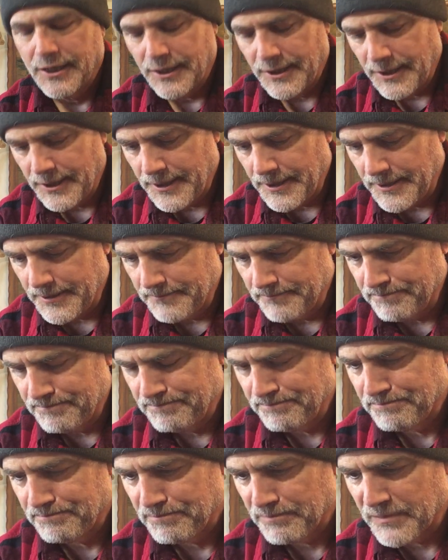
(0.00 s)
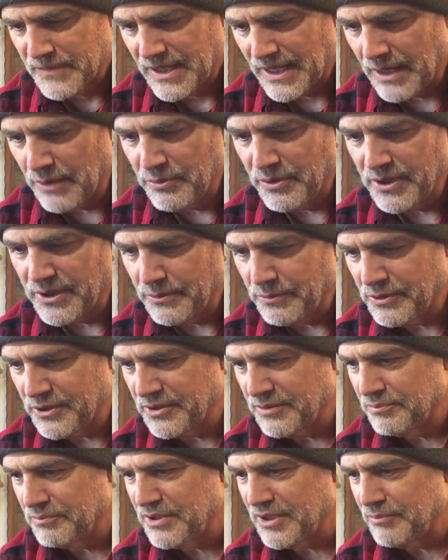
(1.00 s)
I really
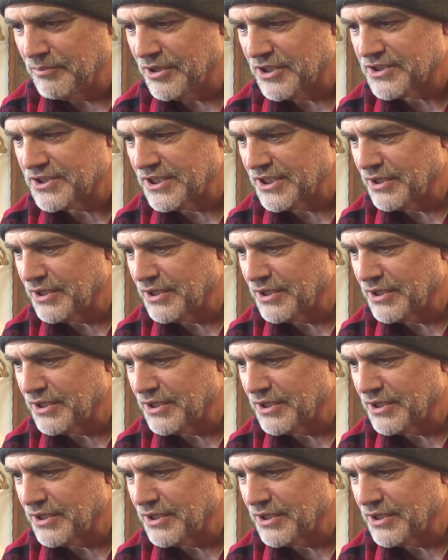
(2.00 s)
wouldn't be much